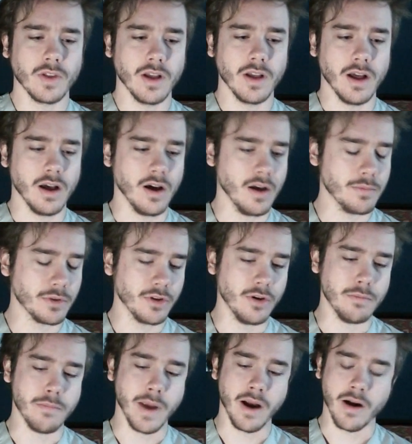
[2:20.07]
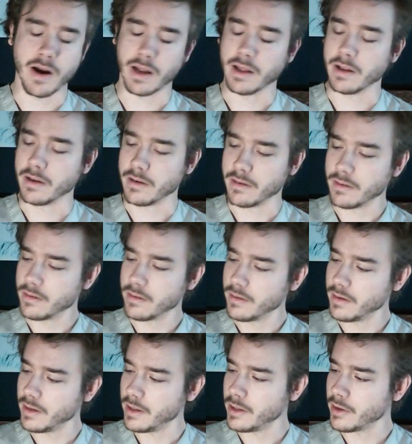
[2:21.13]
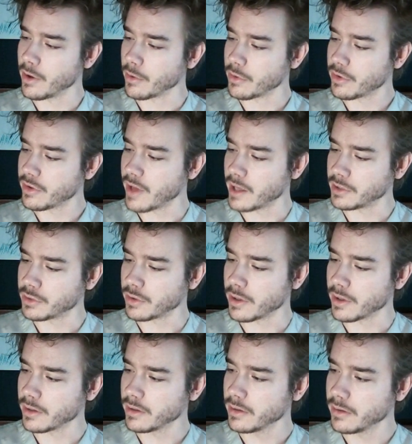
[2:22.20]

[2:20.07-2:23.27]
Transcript: Ah, I'm so American, egocentric.